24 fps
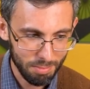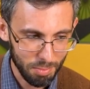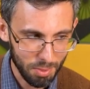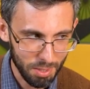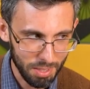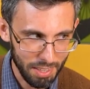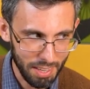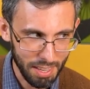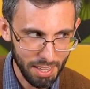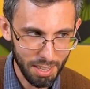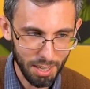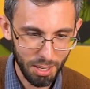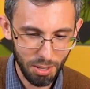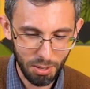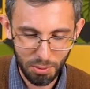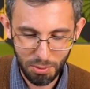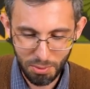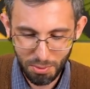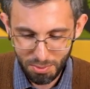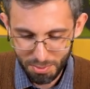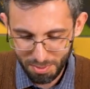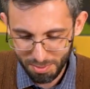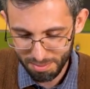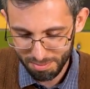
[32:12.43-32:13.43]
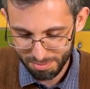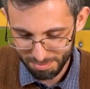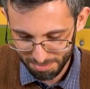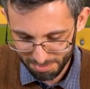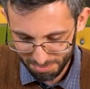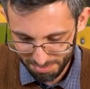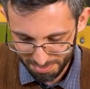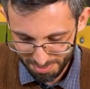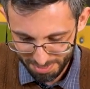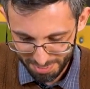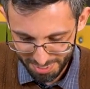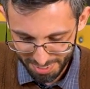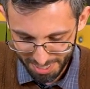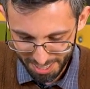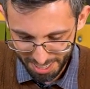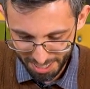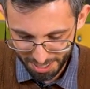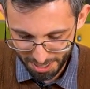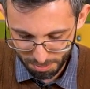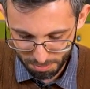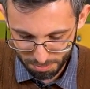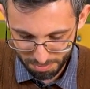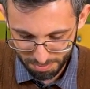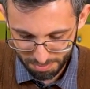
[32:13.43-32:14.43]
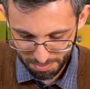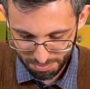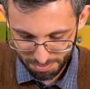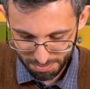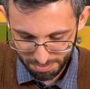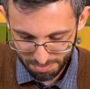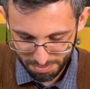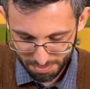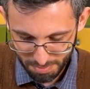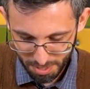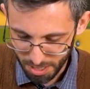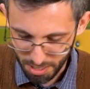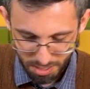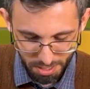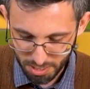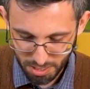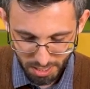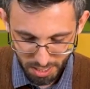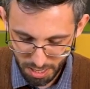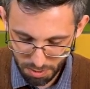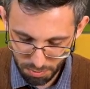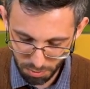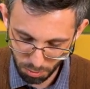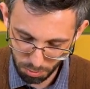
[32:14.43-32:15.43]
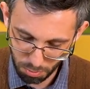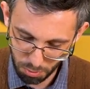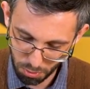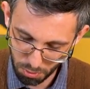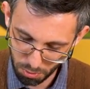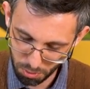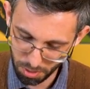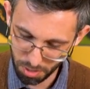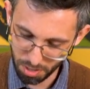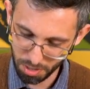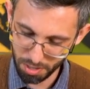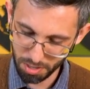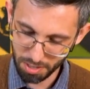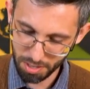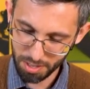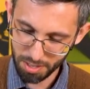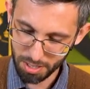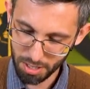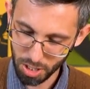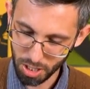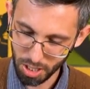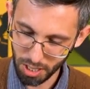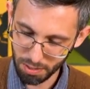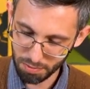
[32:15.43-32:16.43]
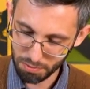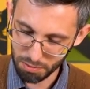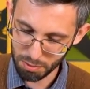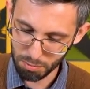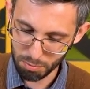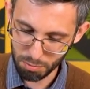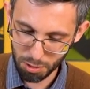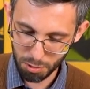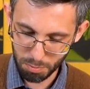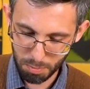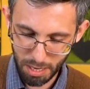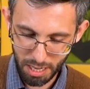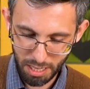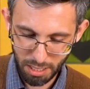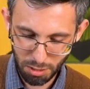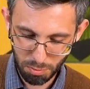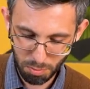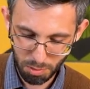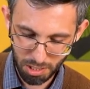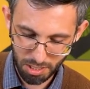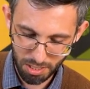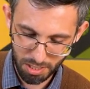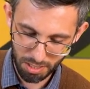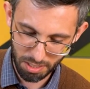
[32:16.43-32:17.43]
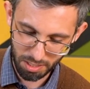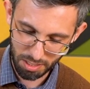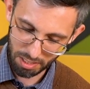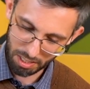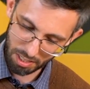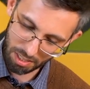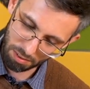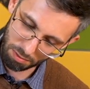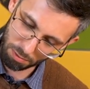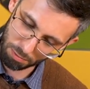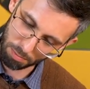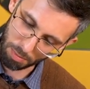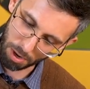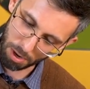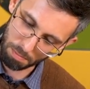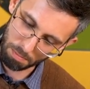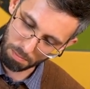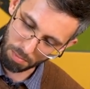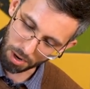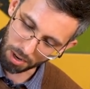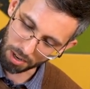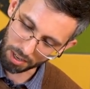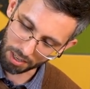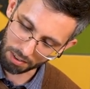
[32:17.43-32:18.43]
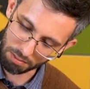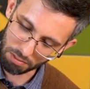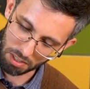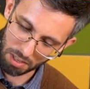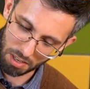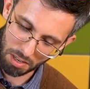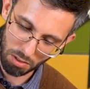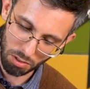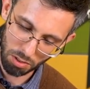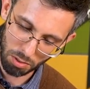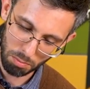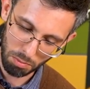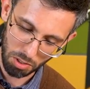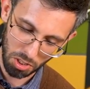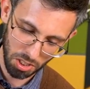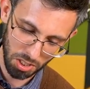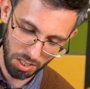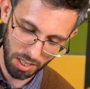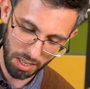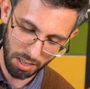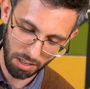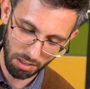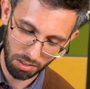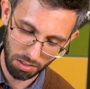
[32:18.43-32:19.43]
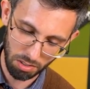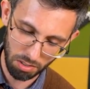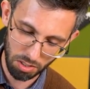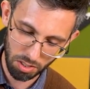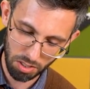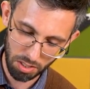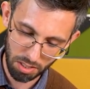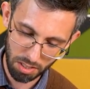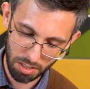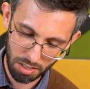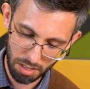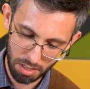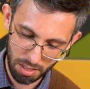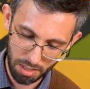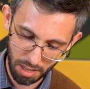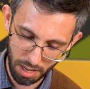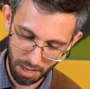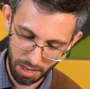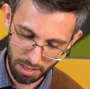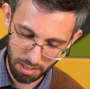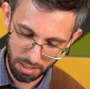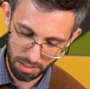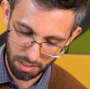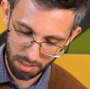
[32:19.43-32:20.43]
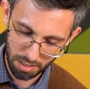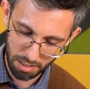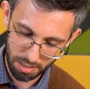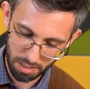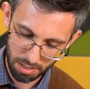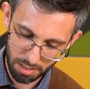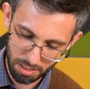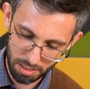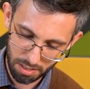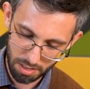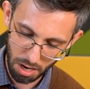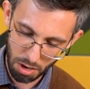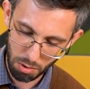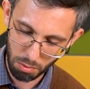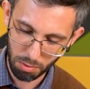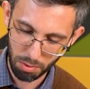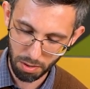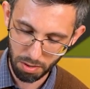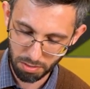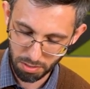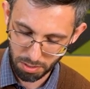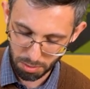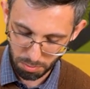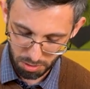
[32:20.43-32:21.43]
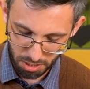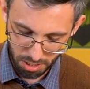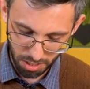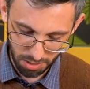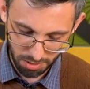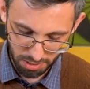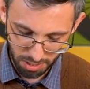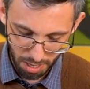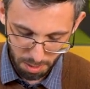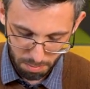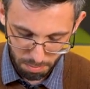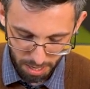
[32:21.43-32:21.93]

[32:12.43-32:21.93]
Well, thank you. Um, to save your poor shelf some space but still leave my mark, I've sent you some stickers that, oh, some stickers I